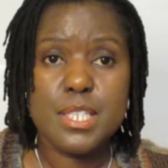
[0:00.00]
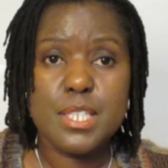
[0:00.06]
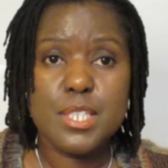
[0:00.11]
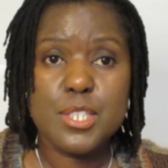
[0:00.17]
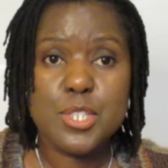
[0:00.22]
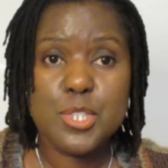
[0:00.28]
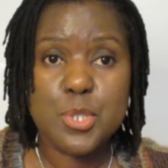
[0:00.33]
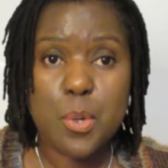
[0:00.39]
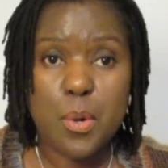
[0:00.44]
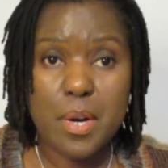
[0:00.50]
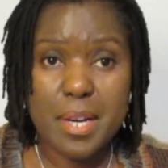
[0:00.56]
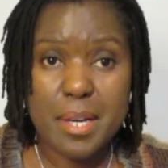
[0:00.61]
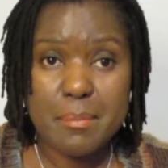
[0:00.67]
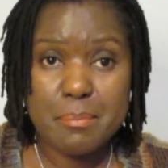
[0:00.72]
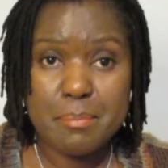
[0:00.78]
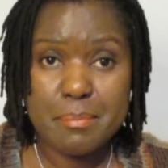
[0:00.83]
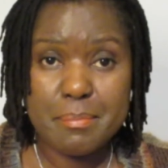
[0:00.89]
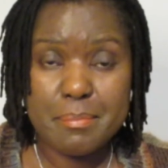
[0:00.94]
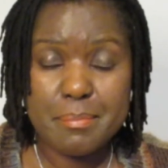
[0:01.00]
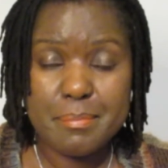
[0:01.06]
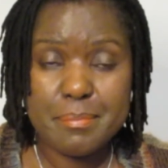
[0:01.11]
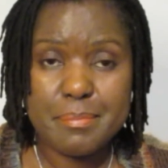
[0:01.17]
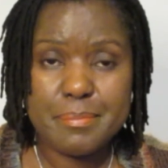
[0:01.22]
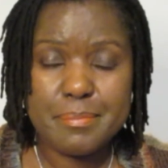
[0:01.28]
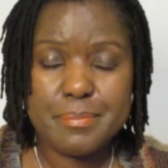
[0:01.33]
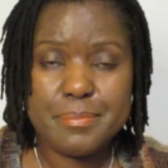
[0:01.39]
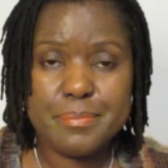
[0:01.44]
sorghum,
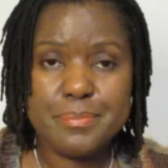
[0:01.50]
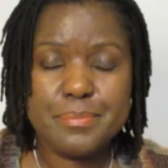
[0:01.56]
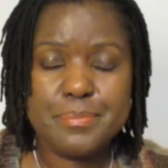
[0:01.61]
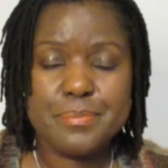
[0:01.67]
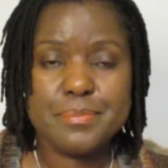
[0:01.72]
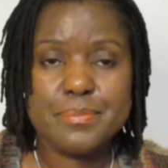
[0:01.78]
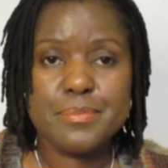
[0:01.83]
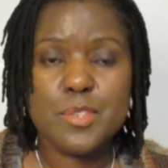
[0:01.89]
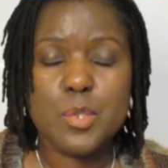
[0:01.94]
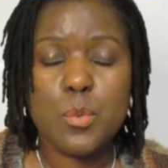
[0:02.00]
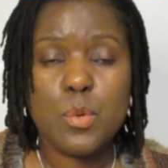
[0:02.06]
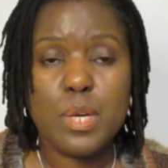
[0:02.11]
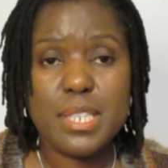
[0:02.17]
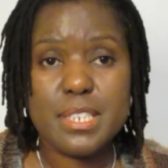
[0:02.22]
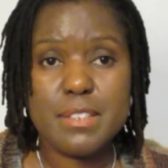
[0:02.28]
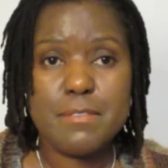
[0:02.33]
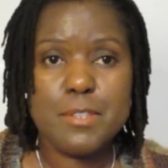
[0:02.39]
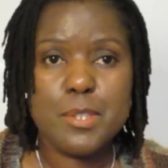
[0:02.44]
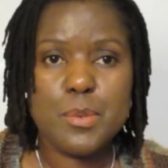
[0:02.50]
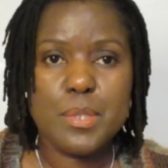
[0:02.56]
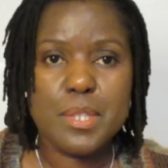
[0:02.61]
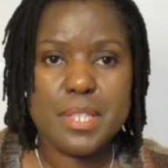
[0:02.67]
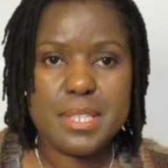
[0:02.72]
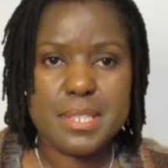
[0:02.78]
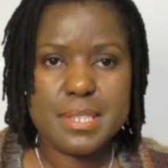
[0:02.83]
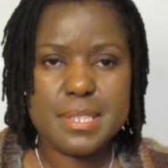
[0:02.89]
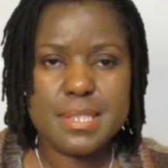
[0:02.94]
quite a few
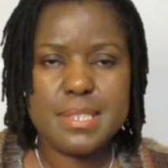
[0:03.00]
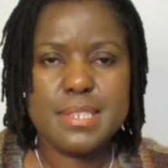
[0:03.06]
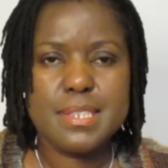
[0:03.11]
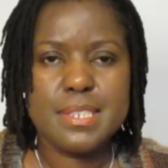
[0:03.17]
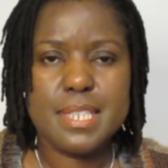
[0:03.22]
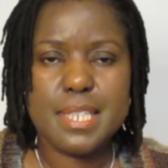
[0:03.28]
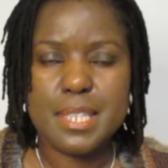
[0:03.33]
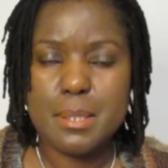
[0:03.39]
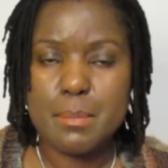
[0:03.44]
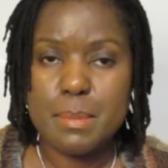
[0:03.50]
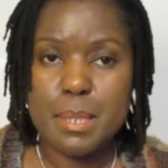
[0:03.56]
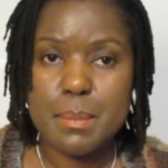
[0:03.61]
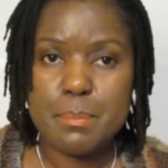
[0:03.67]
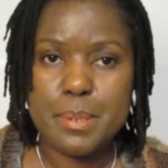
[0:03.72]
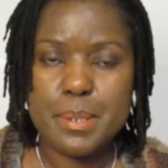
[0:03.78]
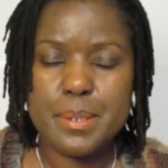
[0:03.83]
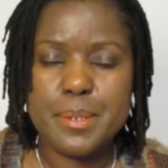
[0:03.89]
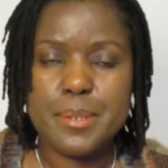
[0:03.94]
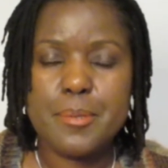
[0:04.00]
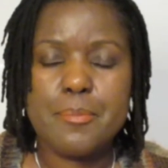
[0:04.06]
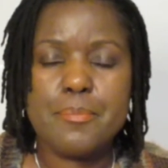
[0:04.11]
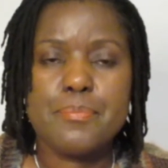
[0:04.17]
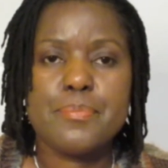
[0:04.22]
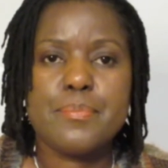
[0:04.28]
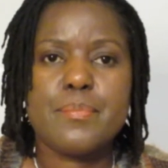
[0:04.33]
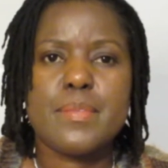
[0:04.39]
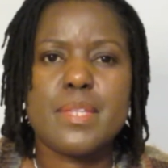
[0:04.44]
others. Check them out.
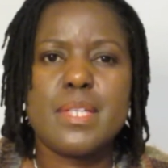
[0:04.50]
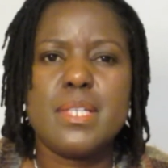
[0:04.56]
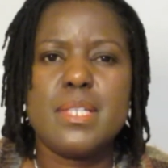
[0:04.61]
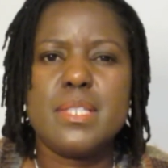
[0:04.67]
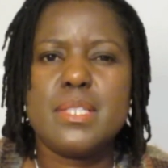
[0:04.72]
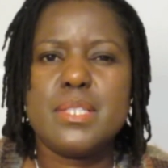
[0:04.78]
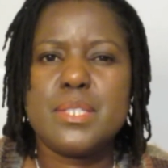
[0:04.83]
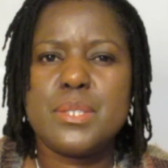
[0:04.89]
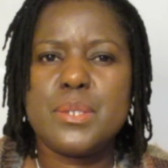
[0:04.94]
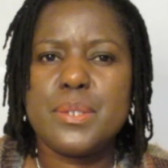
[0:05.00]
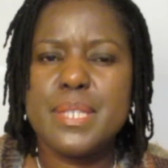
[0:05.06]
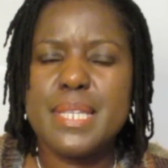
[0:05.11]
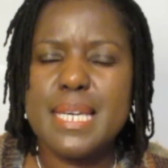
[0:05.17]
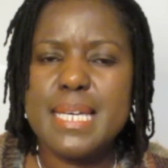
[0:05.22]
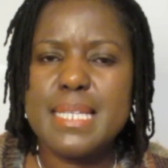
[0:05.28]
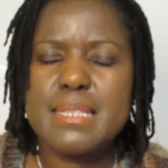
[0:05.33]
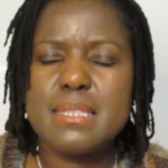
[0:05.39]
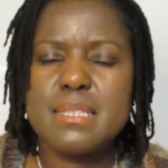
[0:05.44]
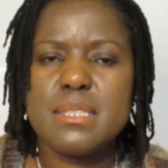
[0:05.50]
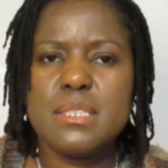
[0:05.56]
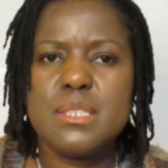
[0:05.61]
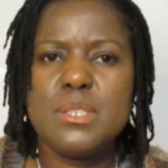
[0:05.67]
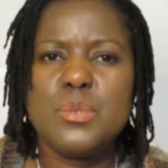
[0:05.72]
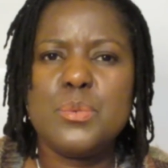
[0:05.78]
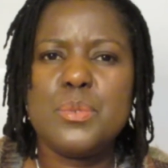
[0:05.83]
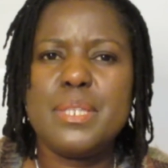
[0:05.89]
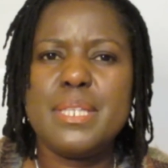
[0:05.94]
So yes,
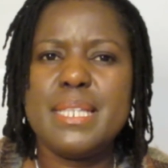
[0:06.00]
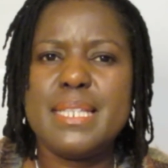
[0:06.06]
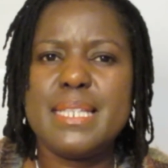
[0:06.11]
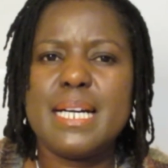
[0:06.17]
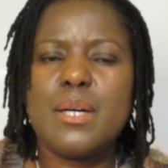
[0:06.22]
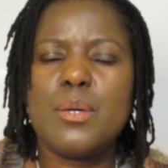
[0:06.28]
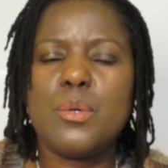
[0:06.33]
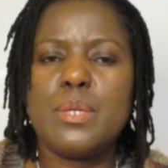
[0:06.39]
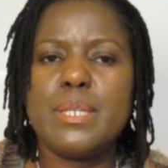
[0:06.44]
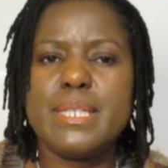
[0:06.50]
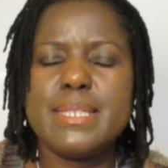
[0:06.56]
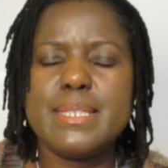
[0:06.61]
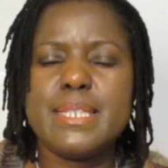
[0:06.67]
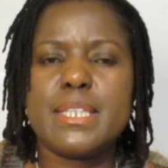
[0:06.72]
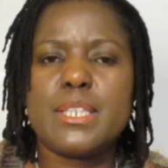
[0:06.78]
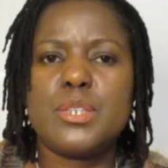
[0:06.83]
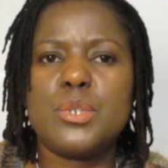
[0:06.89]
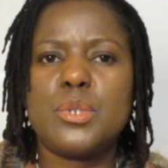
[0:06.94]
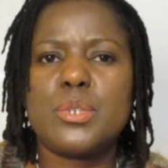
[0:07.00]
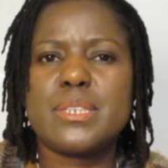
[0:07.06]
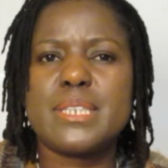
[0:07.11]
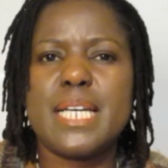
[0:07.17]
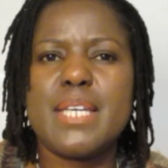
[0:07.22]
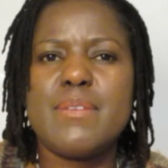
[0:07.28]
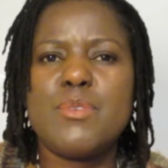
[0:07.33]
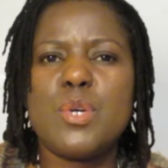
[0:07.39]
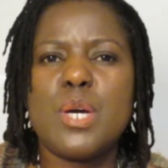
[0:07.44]
you need a holistic doctor
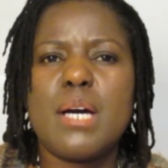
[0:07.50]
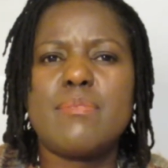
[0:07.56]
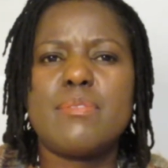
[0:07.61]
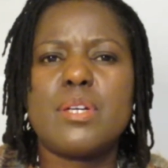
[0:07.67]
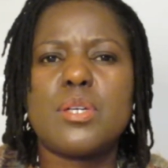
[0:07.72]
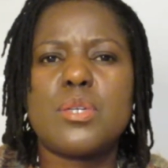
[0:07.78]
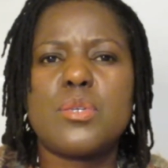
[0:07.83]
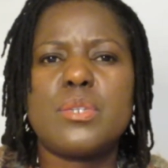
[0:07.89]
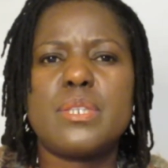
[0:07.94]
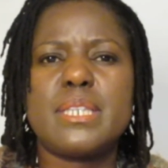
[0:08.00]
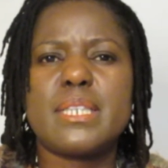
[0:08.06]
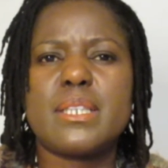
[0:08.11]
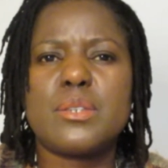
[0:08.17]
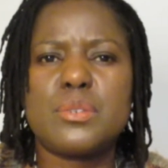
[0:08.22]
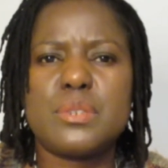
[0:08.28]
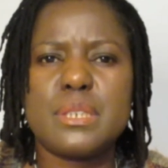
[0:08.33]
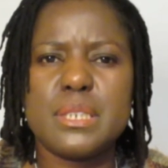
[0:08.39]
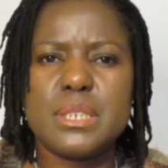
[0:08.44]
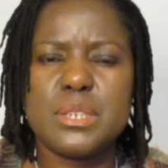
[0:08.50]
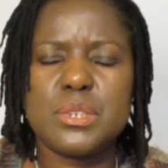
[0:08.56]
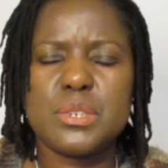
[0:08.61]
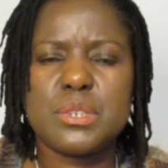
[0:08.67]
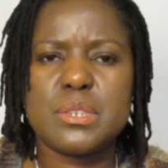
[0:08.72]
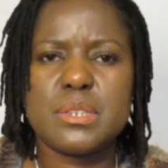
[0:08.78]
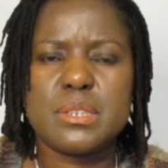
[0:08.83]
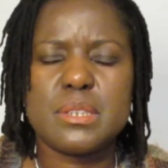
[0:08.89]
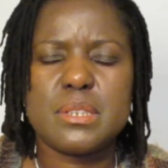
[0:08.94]
if you have chronic
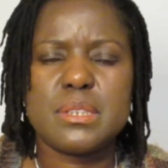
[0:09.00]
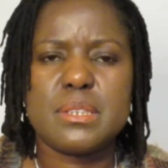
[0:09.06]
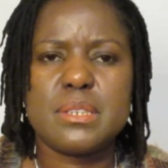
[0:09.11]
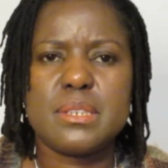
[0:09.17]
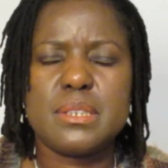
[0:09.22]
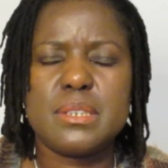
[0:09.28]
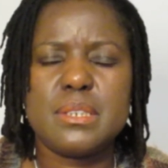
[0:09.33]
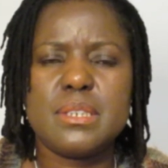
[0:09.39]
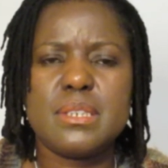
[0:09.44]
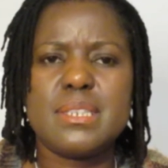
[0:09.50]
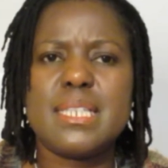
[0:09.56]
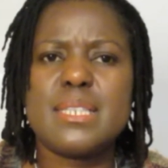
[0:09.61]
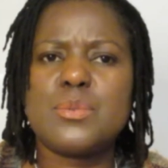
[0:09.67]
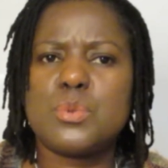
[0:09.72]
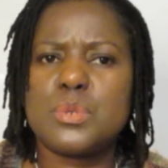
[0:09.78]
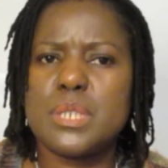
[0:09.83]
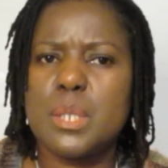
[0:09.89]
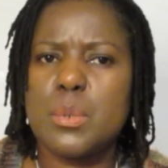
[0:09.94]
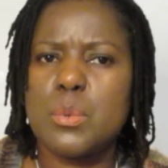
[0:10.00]
conditions. That's what I